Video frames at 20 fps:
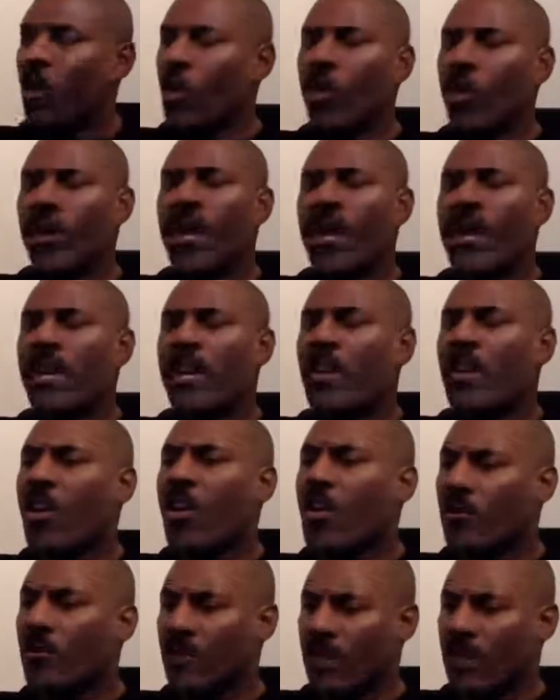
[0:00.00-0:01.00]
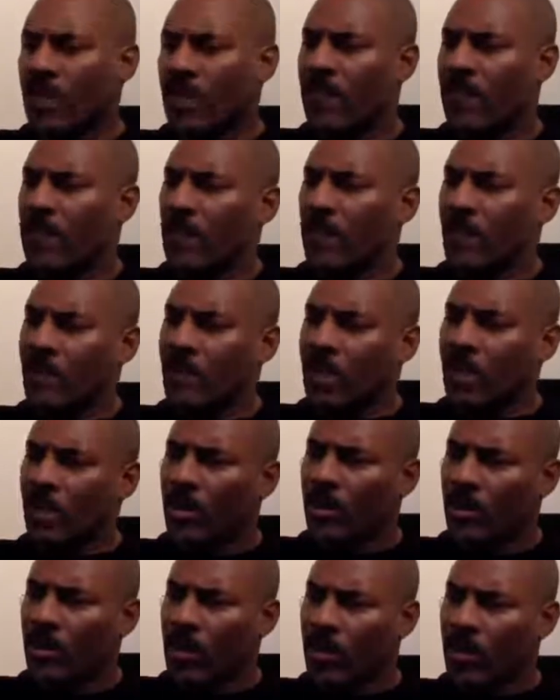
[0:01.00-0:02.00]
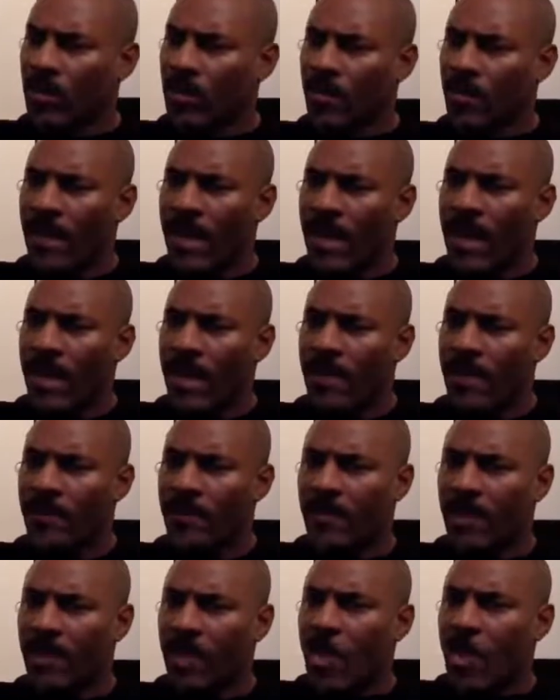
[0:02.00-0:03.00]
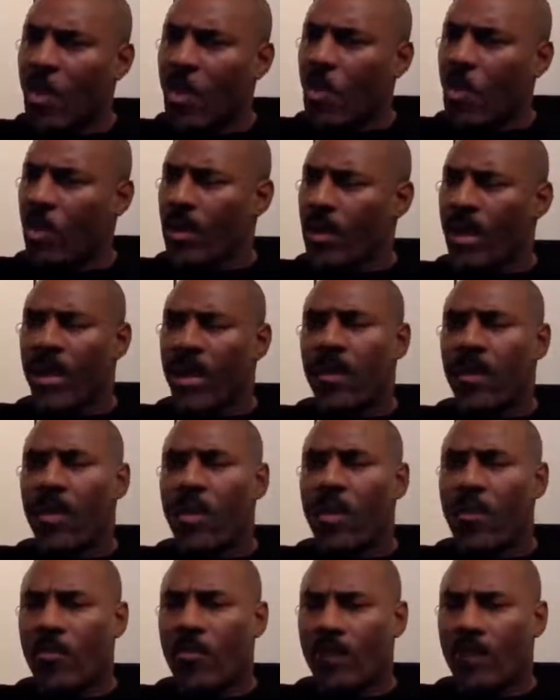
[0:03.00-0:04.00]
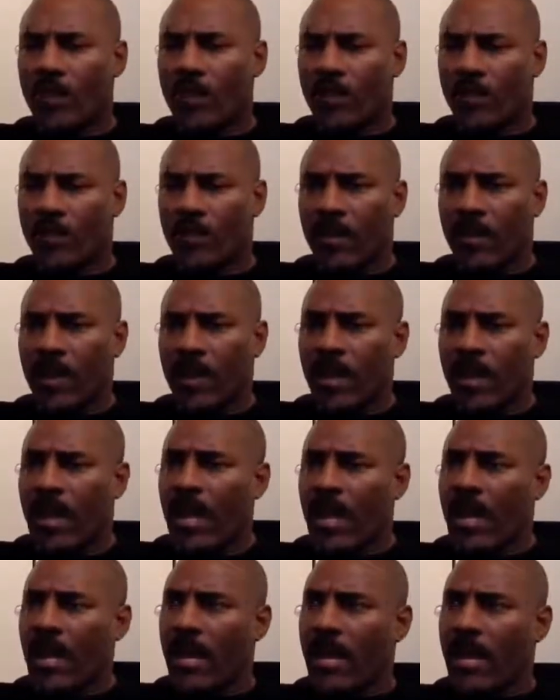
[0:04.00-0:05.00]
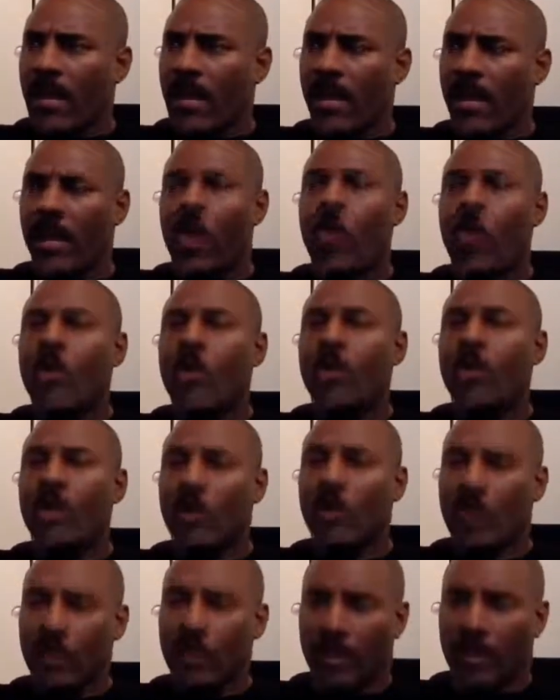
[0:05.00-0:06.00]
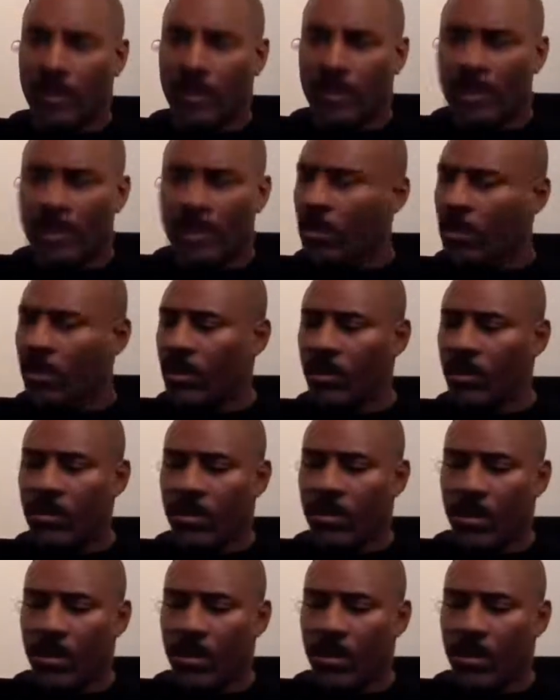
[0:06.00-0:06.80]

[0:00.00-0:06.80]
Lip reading: Organic coffee. If you're really craving bad, organic coffee and a coconut creamer. I wouldn't use